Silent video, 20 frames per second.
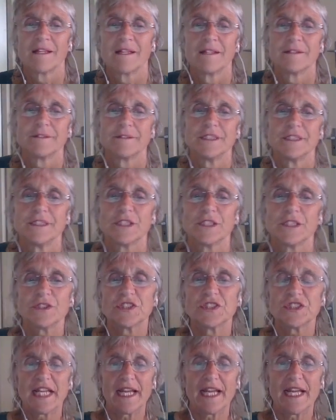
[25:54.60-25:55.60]
You could
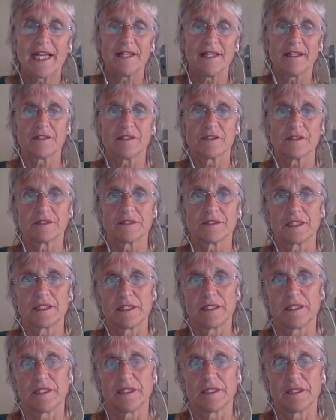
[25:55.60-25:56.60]
say that
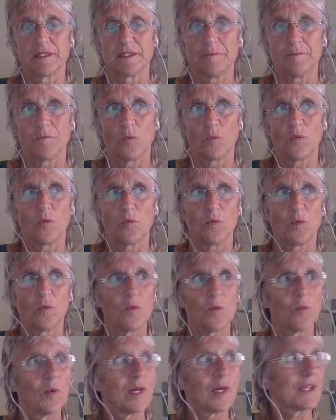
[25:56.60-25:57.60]

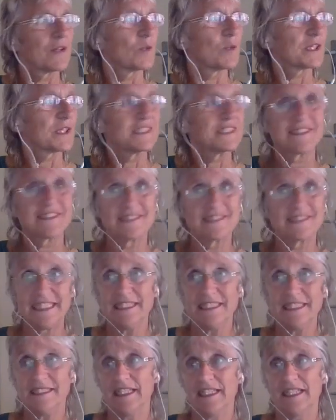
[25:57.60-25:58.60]
what is
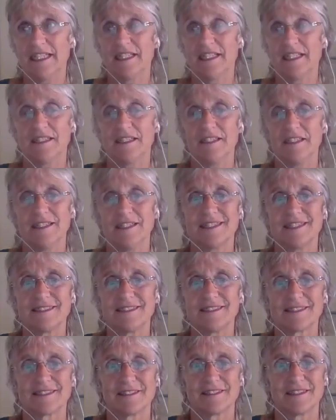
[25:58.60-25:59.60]
seen here
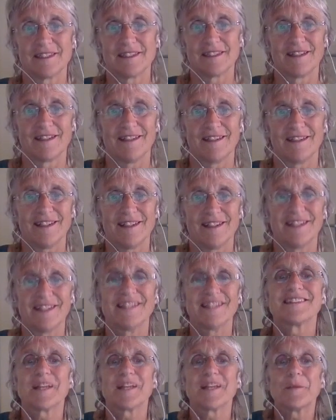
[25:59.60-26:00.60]
is
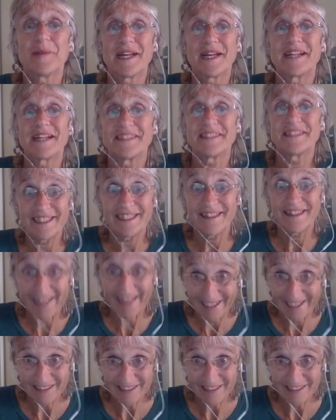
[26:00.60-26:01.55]
apparently there,